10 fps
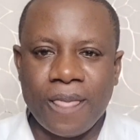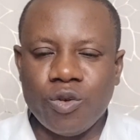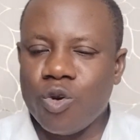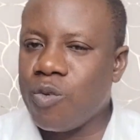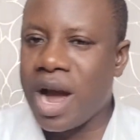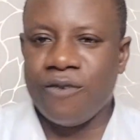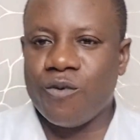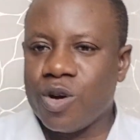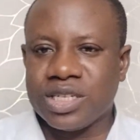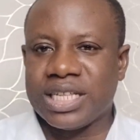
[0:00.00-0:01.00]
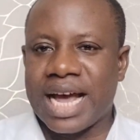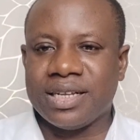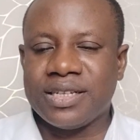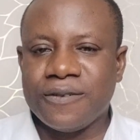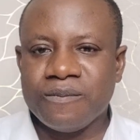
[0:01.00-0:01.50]
No wife wants that.
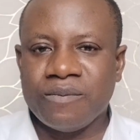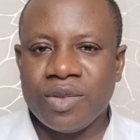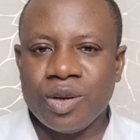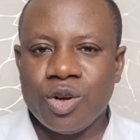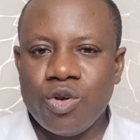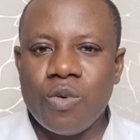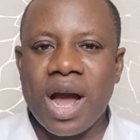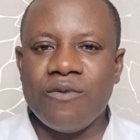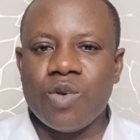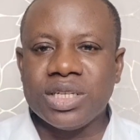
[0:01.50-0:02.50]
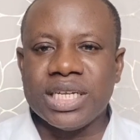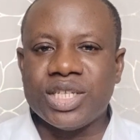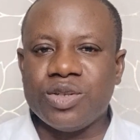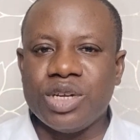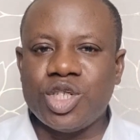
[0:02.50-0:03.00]
No wife wants a
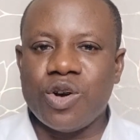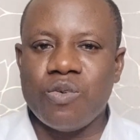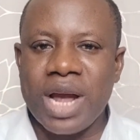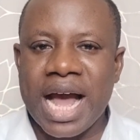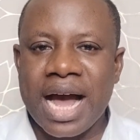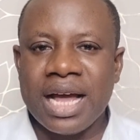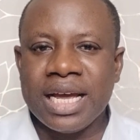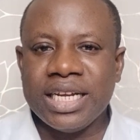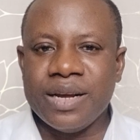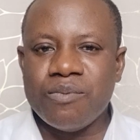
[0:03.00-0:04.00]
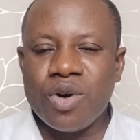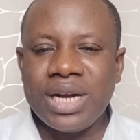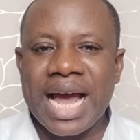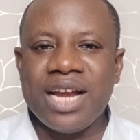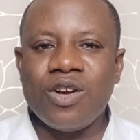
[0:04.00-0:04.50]
situation where the
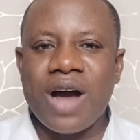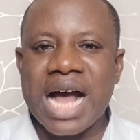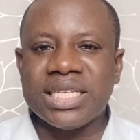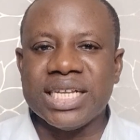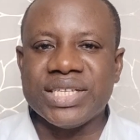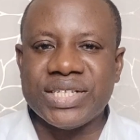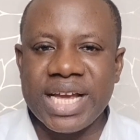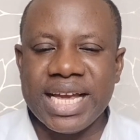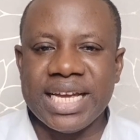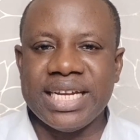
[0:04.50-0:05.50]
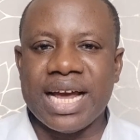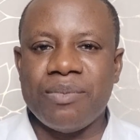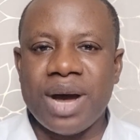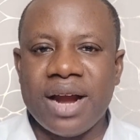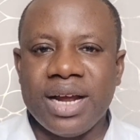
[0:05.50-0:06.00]
mother-in-law has a say in their
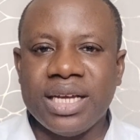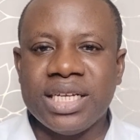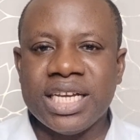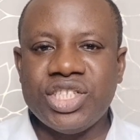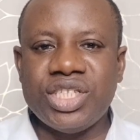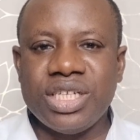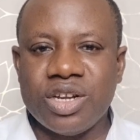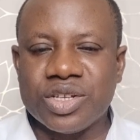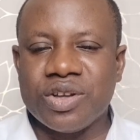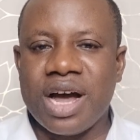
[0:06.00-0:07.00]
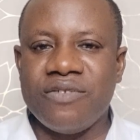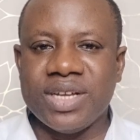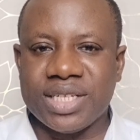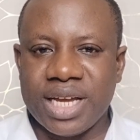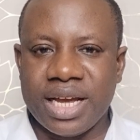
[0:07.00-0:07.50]
marriage. She does not have
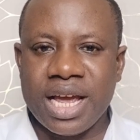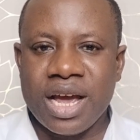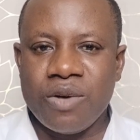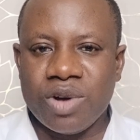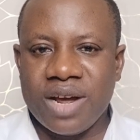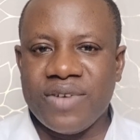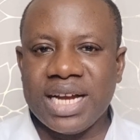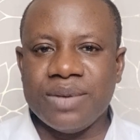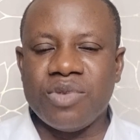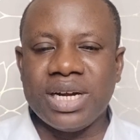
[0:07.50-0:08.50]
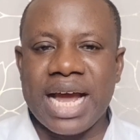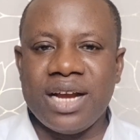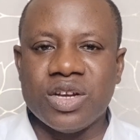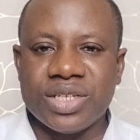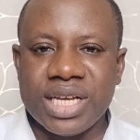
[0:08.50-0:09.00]
a say. Whatever the
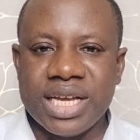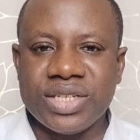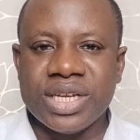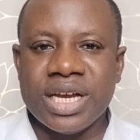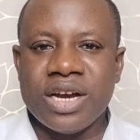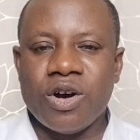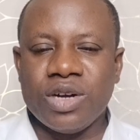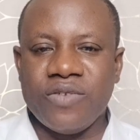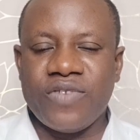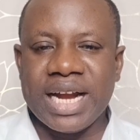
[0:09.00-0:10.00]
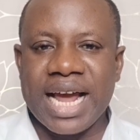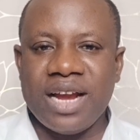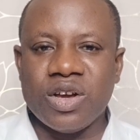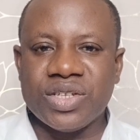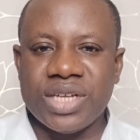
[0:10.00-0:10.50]
mother-in-law says or the
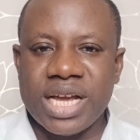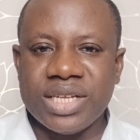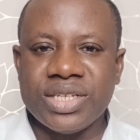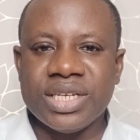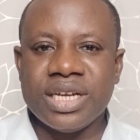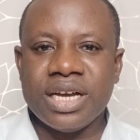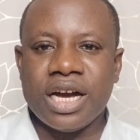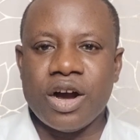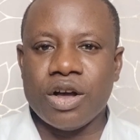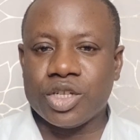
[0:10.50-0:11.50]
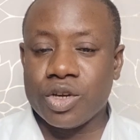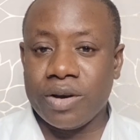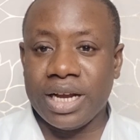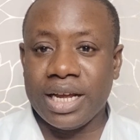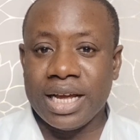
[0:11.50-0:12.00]
father-in-law says, that's
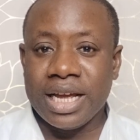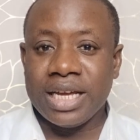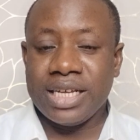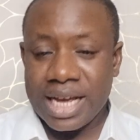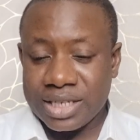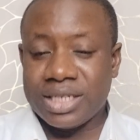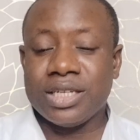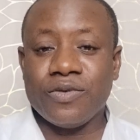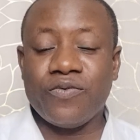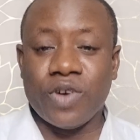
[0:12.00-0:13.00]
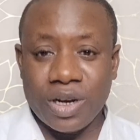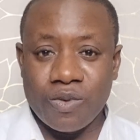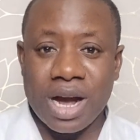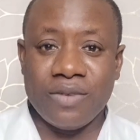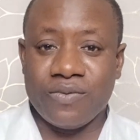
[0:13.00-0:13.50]
what
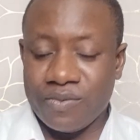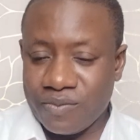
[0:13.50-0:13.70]
the